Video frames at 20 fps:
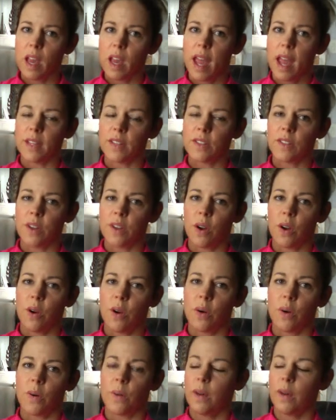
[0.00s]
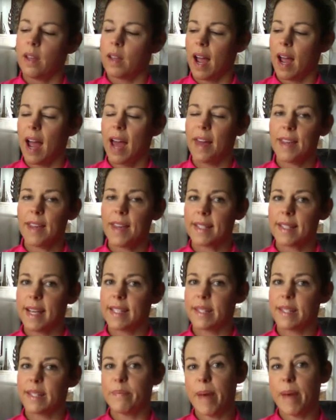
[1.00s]
and so I think it
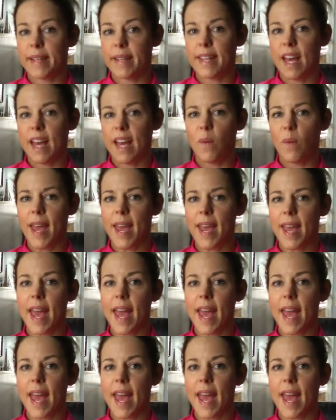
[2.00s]
tastes best that way.